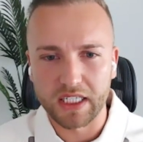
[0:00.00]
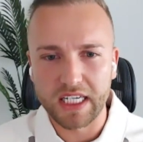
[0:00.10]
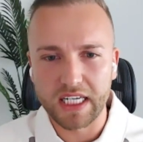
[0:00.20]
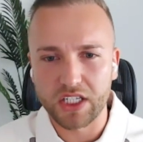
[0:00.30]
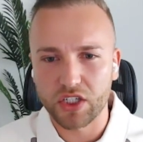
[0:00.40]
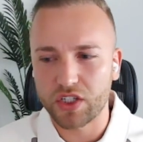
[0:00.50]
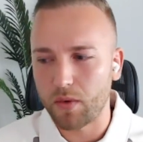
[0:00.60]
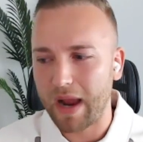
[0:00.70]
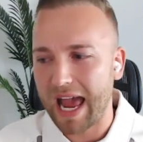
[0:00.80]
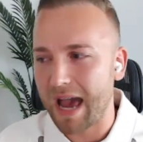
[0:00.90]
Did it just so
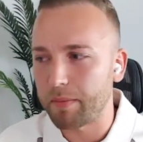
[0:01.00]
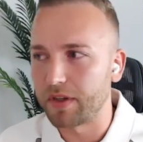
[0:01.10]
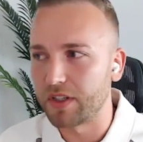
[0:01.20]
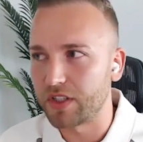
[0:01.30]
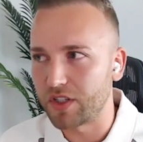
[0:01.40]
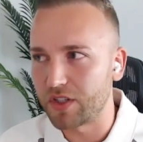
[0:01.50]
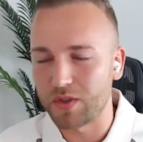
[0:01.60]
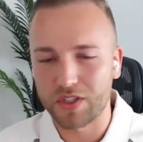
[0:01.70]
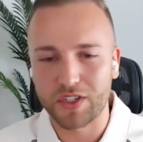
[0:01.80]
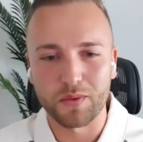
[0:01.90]
happen to, did you just
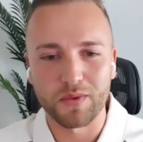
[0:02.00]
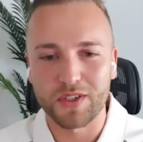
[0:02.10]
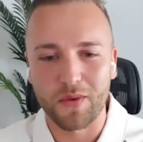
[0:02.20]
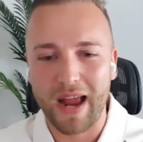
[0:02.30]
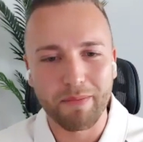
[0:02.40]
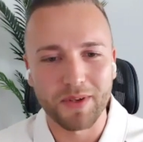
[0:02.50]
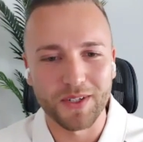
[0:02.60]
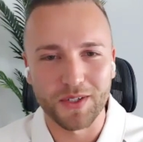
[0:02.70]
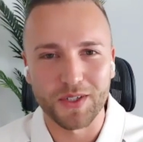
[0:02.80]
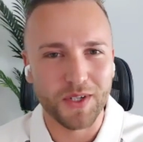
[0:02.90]
so happen to
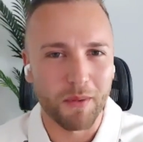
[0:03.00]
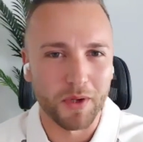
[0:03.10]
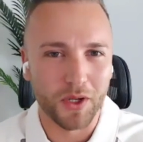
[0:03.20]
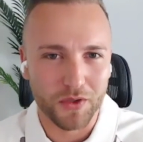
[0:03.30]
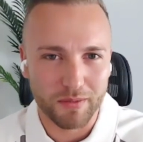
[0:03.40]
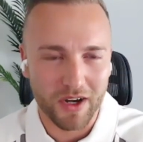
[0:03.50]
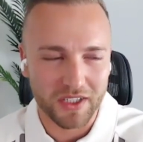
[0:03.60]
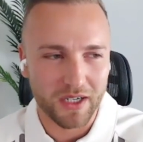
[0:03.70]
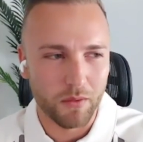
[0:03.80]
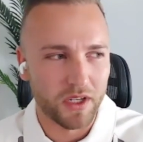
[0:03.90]
stumble across
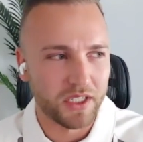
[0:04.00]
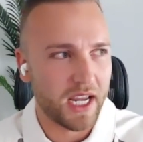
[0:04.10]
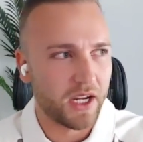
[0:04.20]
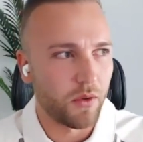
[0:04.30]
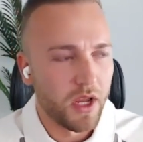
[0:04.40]
marketing one day, or